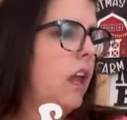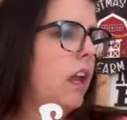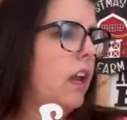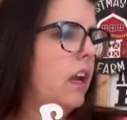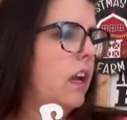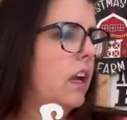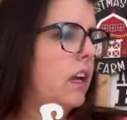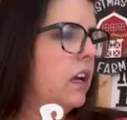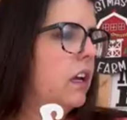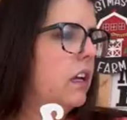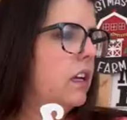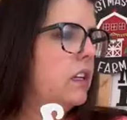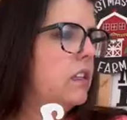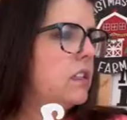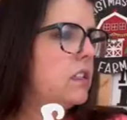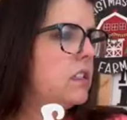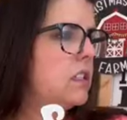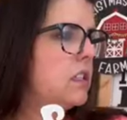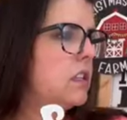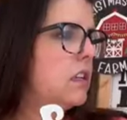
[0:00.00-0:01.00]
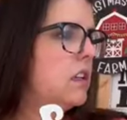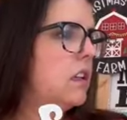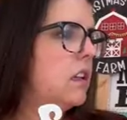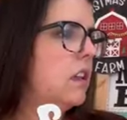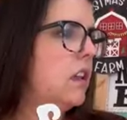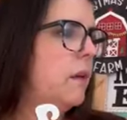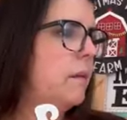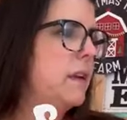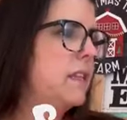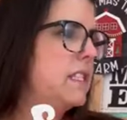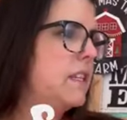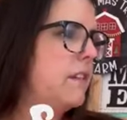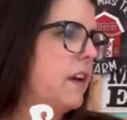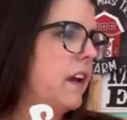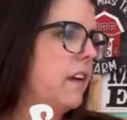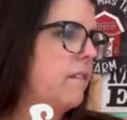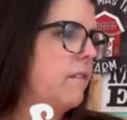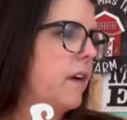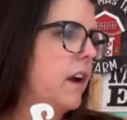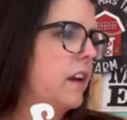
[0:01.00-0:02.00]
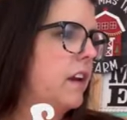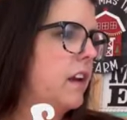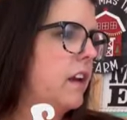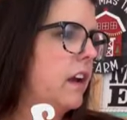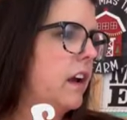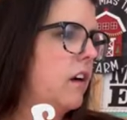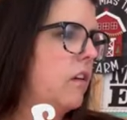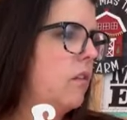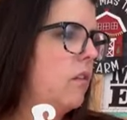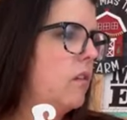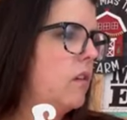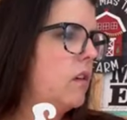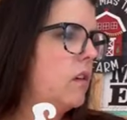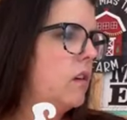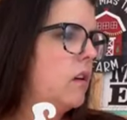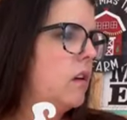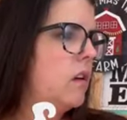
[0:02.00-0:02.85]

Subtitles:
And let me see if I can find it now.